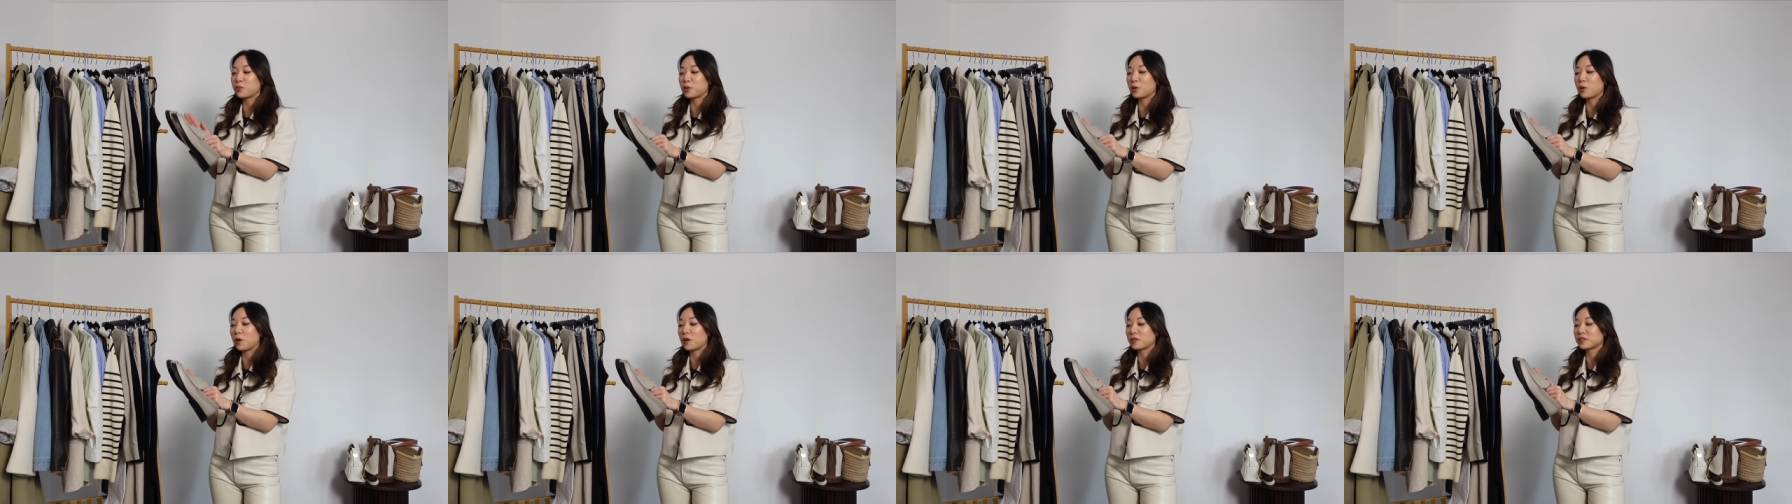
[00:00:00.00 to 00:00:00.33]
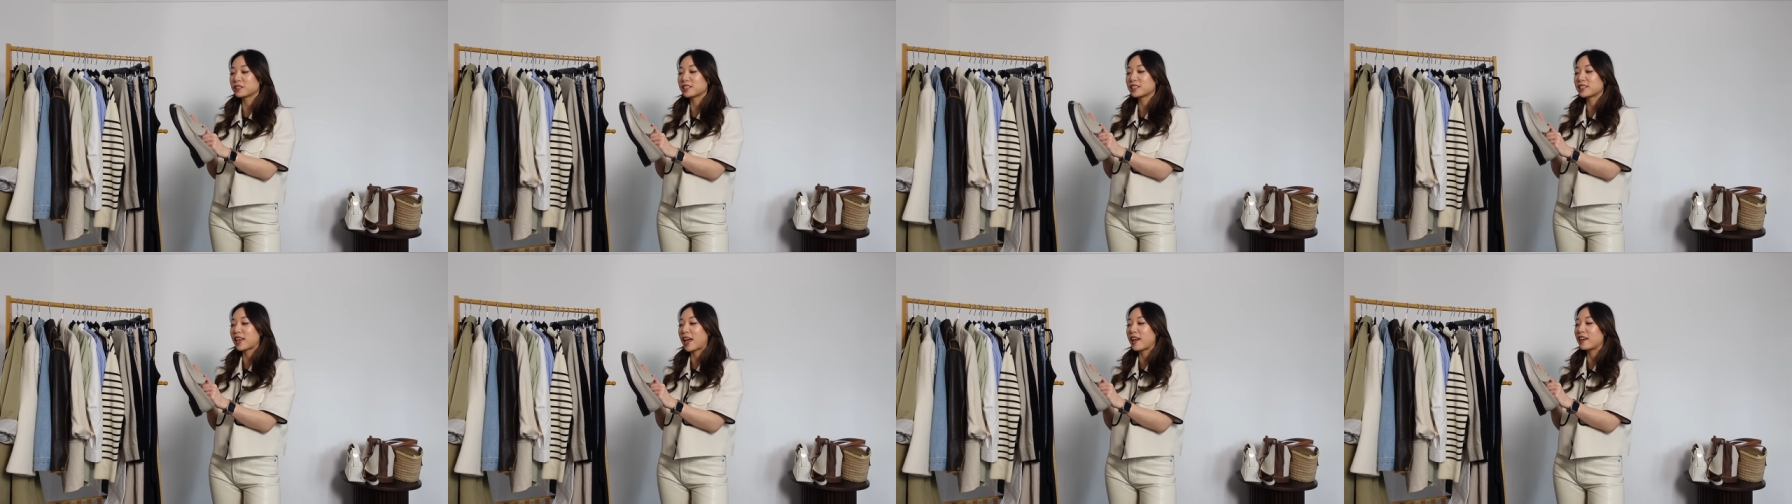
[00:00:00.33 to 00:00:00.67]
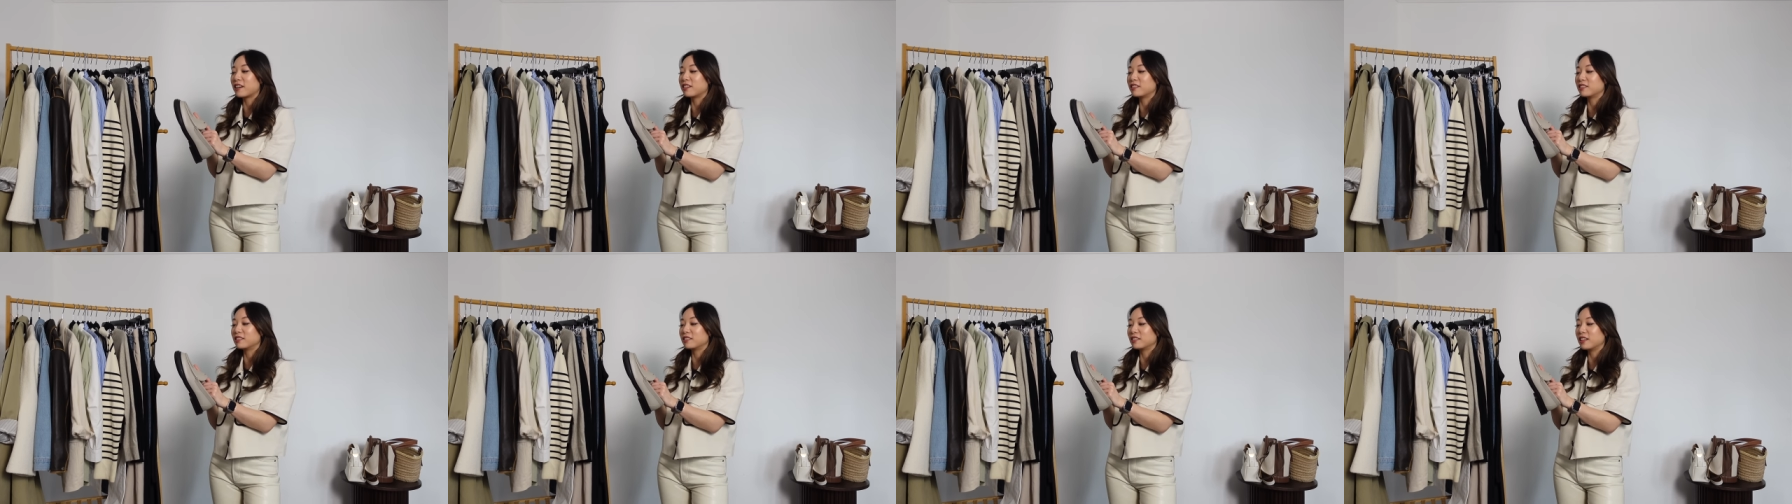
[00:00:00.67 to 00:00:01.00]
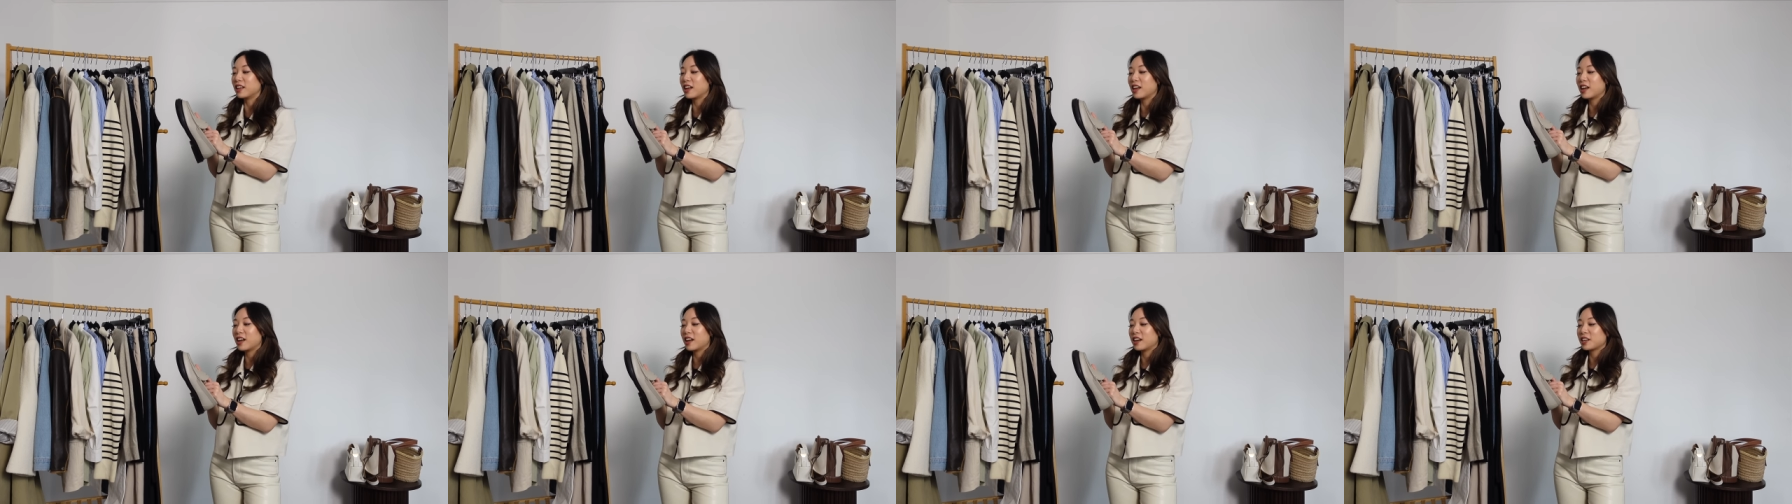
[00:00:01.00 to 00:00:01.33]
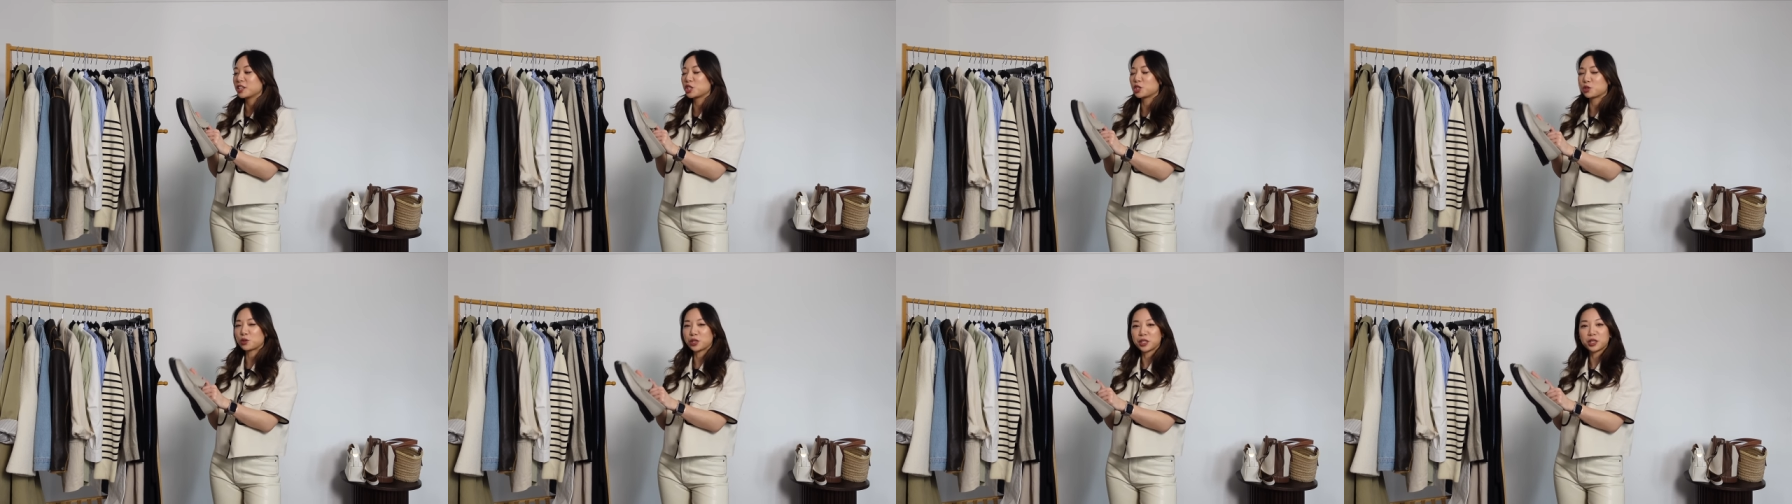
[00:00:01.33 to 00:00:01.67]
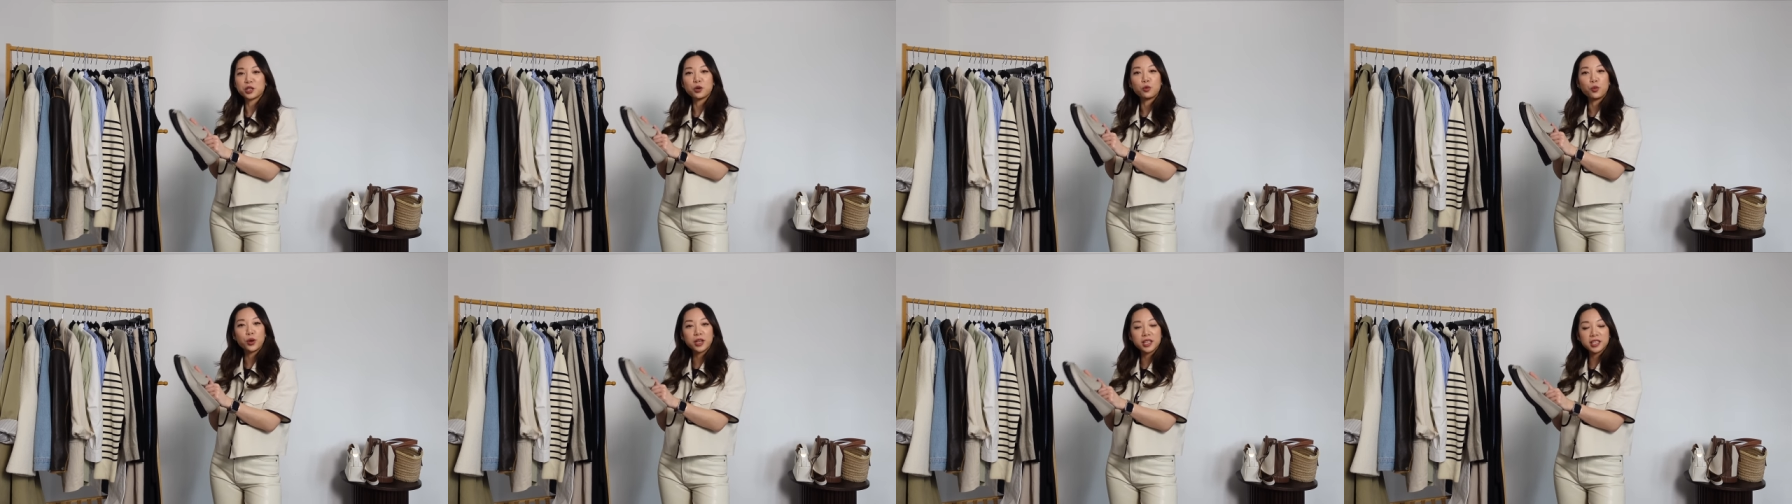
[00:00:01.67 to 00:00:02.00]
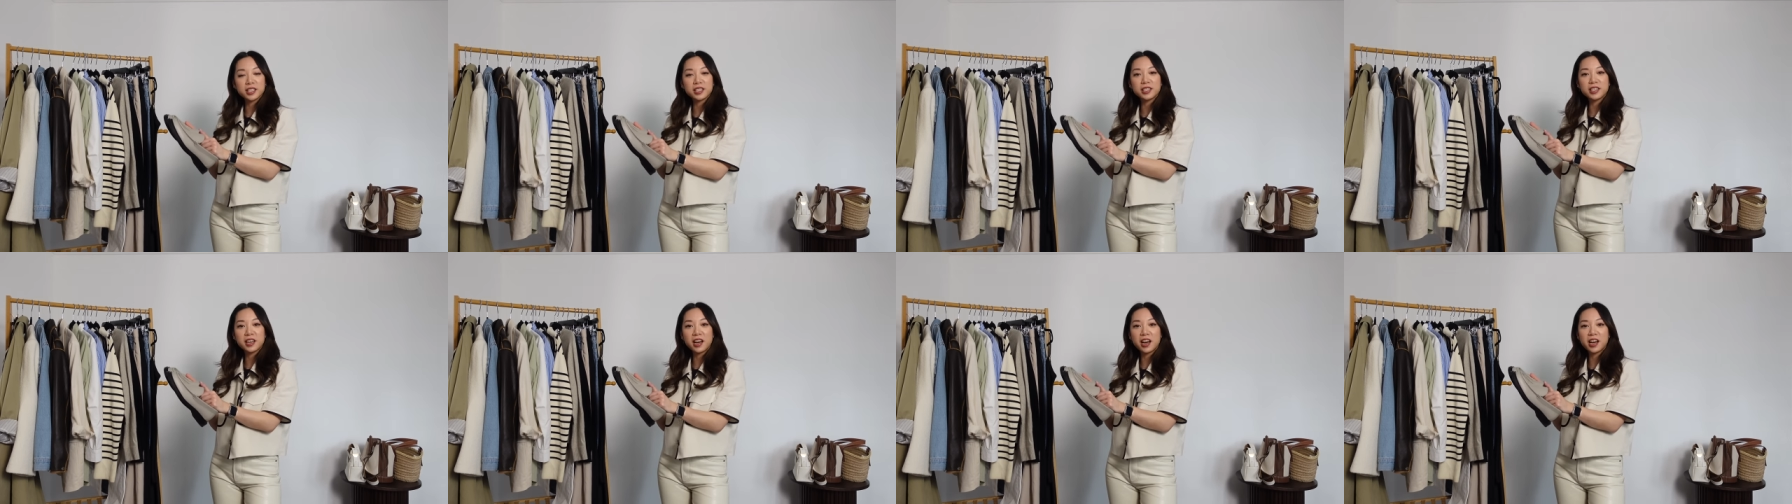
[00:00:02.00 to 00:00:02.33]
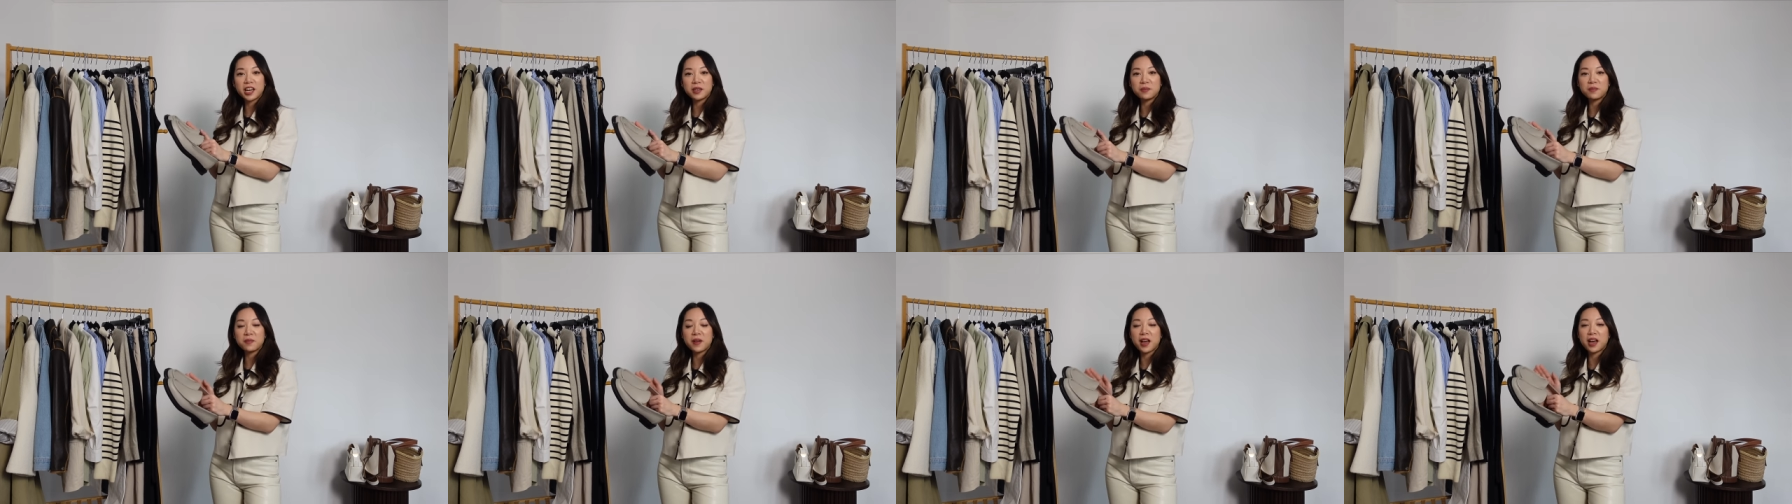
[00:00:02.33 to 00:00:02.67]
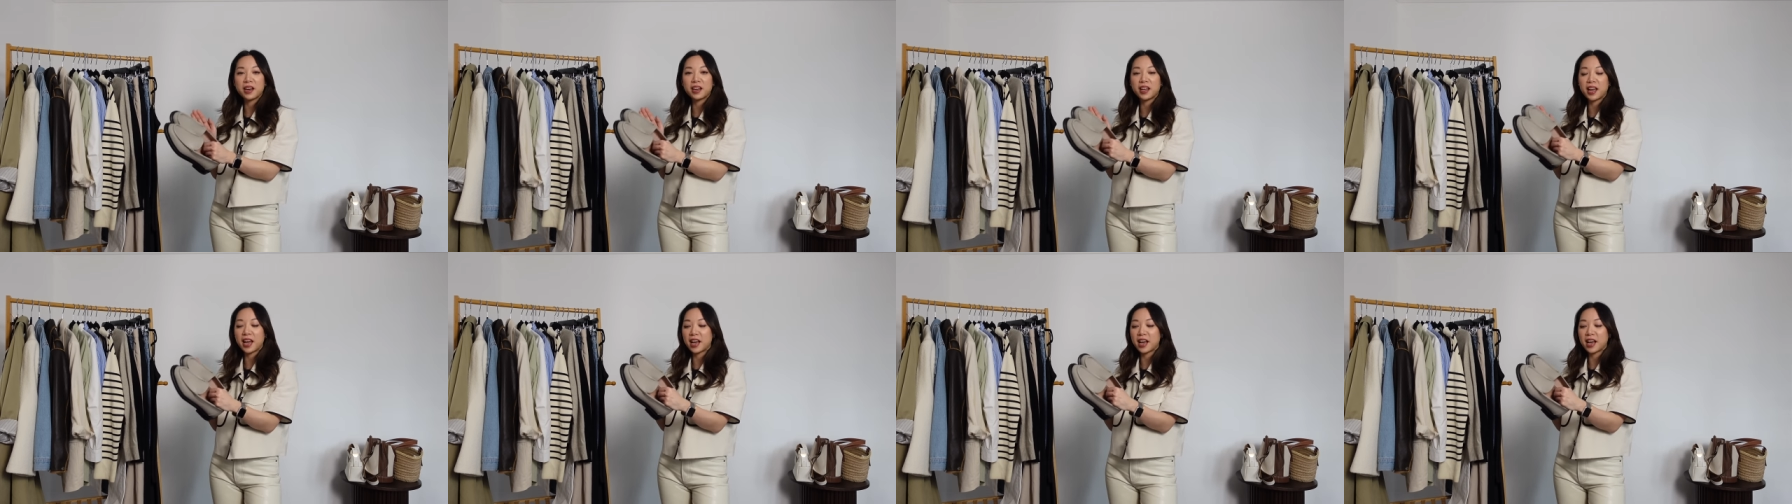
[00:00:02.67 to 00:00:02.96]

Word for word: bought on sale during the winter time and it